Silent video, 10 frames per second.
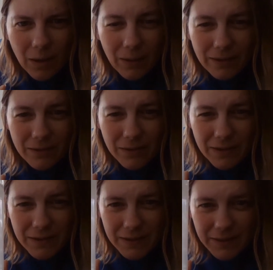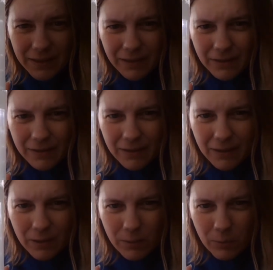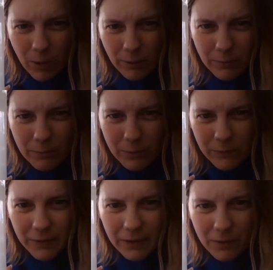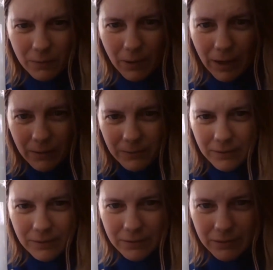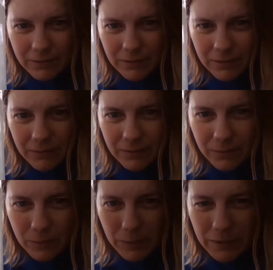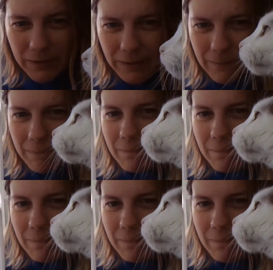Alright, so you can see the water moving around quickly.